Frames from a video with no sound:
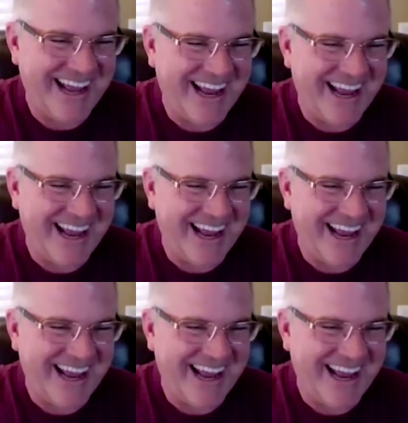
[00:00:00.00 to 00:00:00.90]
And it,
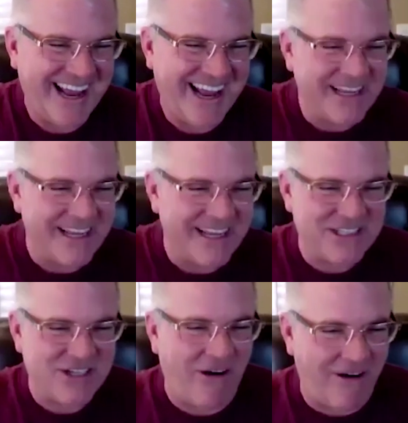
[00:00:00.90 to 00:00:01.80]
it's
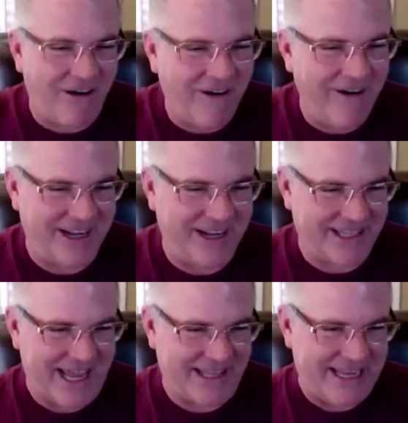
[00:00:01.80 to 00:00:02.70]
hard to get that damn
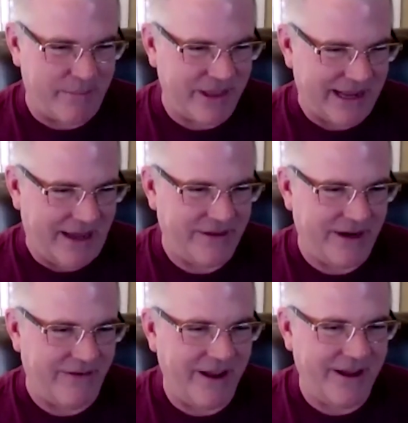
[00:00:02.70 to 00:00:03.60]
thing out of there, right?
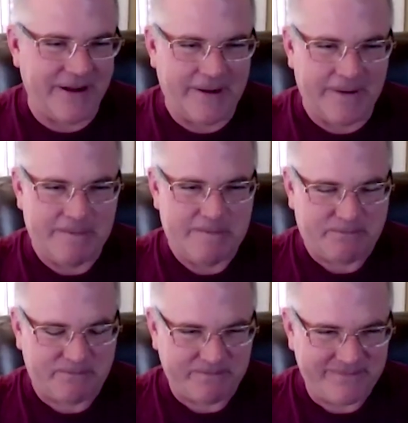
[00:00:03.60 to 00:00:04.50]
Um,
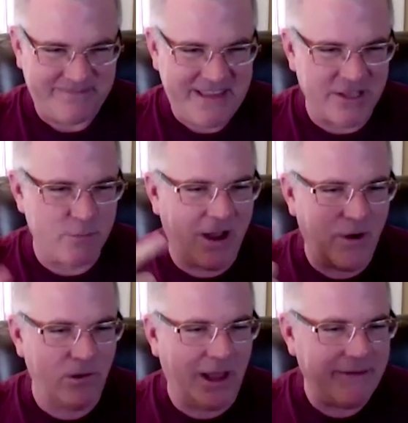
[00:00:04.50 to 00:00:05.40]
and so my
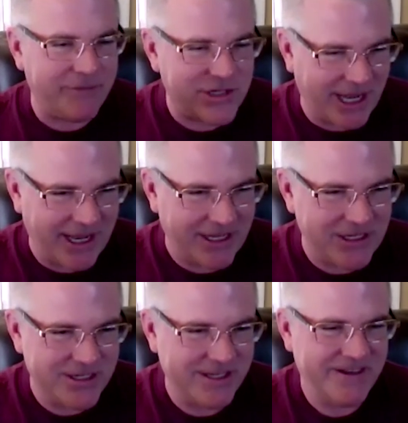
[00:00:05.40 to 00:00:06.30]
whole life
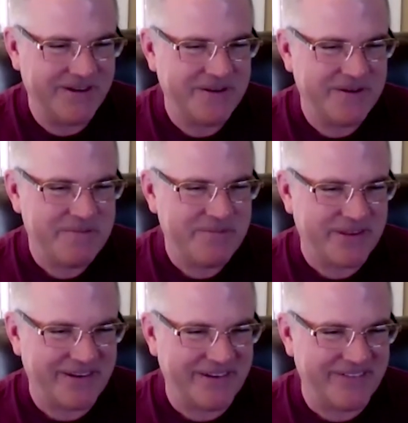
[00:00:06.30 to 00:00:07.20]
changed
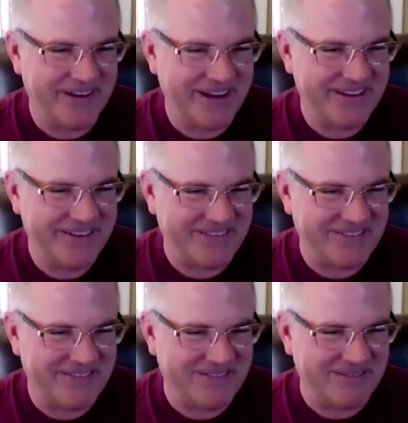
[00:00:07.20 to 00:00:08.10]
when
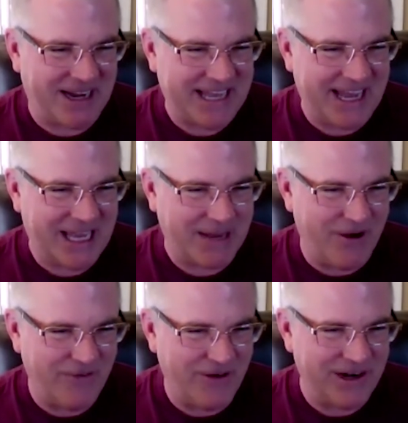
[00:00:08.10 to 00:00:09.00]
my dad came
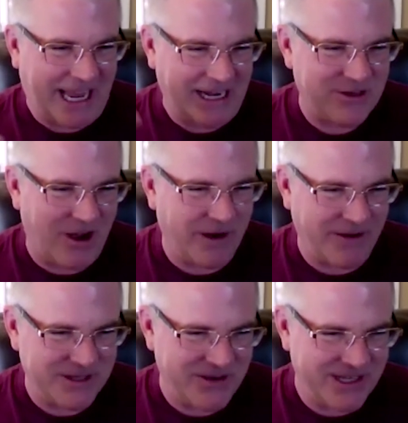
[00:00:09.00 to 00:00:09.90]
over and kind of saw what
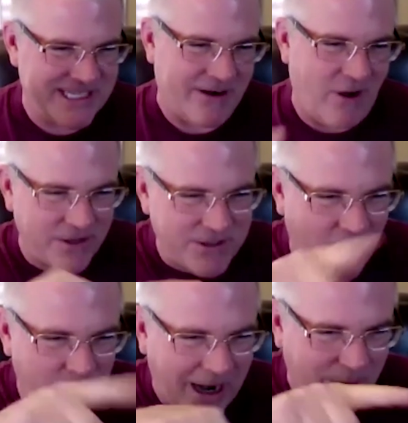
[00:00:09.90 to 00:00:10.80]
I was doing and said, all
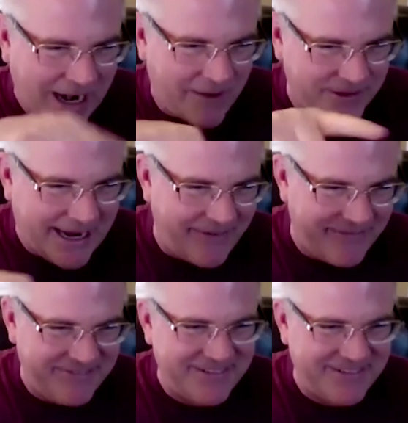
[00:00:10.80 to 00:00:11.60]
saw my rounded out